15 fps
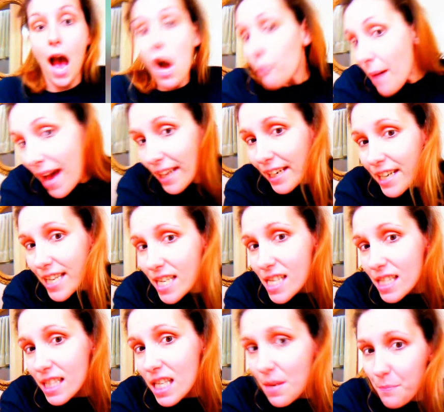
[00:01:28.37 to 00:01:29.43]
how bad it
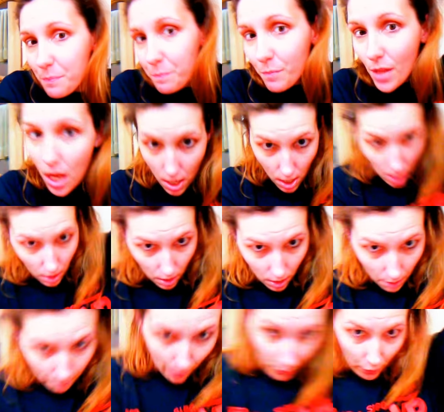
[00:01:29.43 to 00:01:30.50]
is.
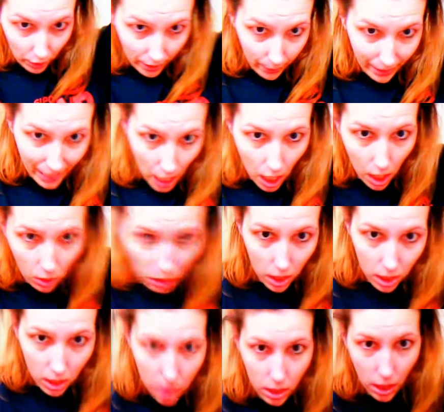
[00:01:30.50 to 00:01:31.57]
So there we
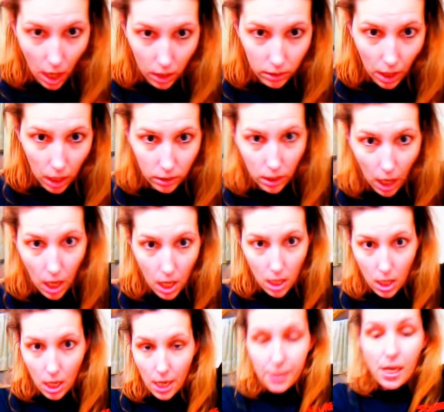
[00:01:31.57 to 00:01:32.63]
go.
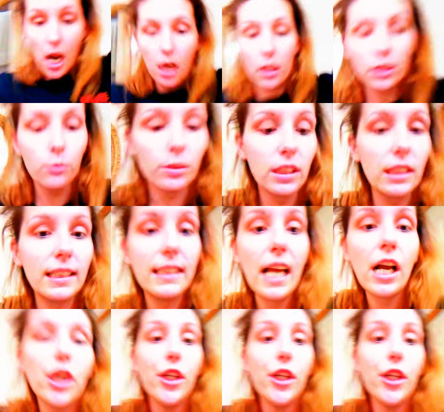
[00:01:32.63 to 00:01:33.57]
Now, I just wanted to say I